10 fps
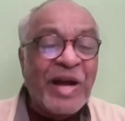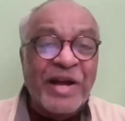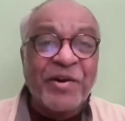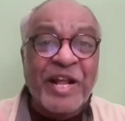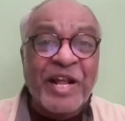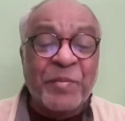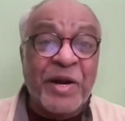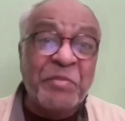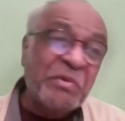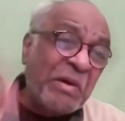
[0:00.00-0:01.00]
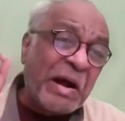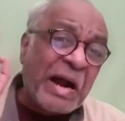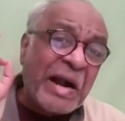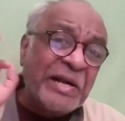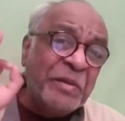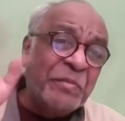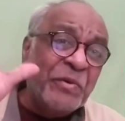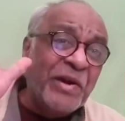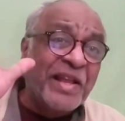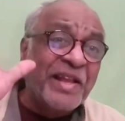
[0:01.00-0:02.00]
I'm going to write the part of
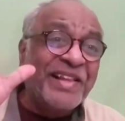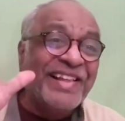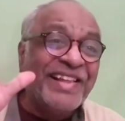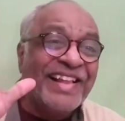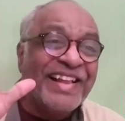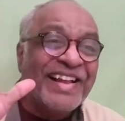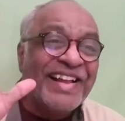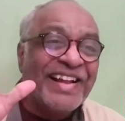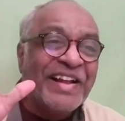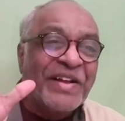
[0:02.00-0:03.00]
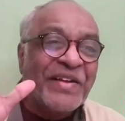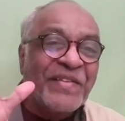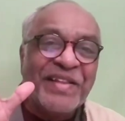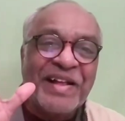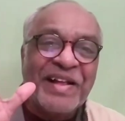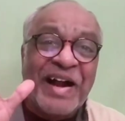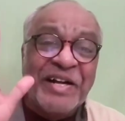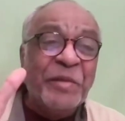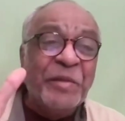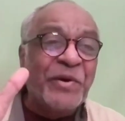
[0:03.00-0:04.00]
adipoli.
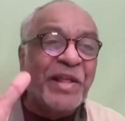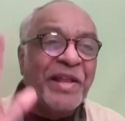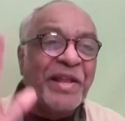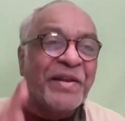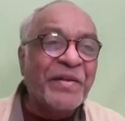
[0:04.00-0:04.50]
Adipoli.